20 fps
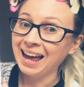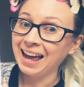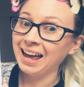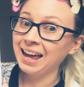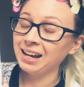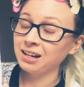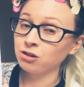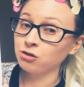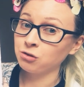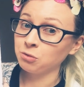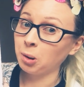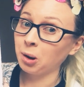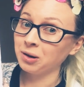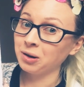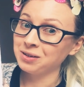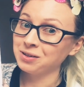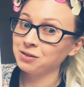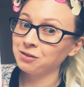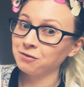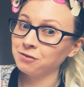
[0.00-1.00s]
Extra
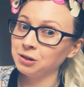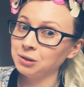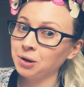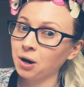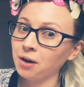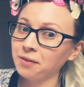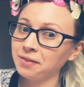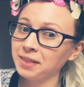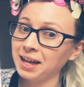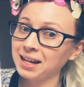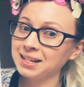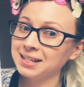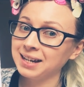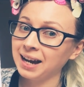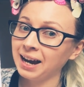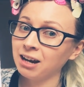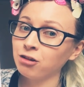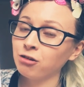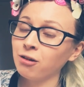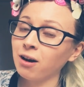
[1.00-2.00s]
points if you got that
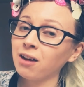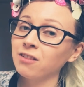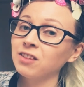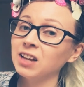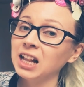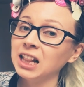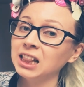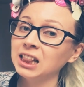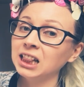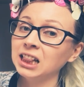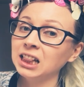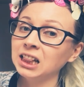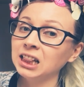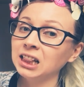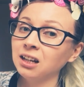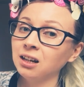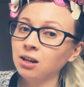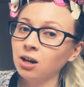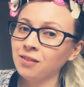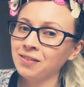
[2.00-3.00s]
digraph
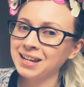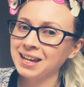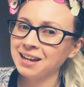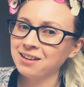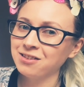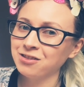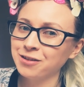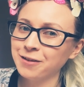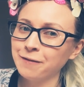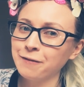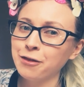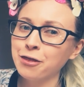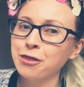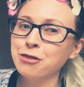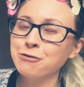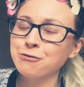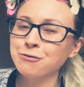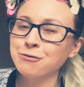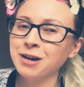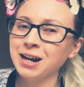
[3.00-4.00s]
L on the end of
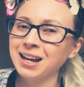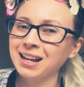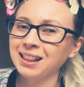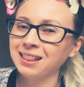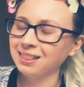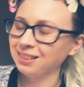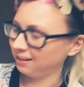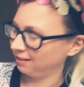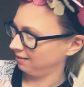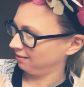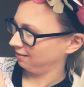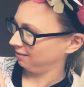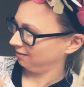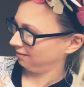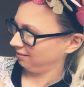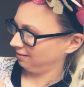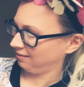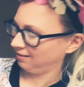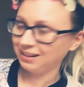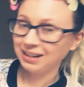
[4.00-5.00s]
thrill.
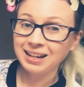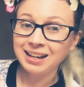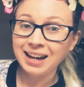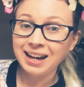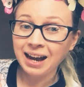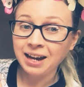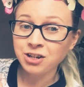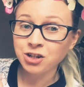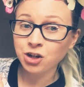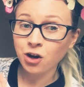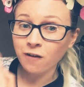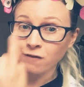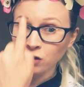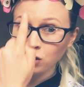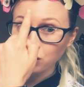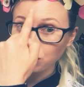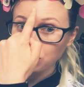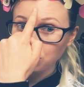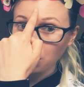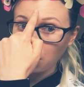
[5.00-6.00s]
And your
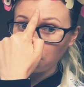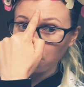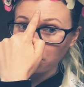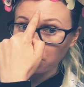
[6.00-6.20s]
full stop.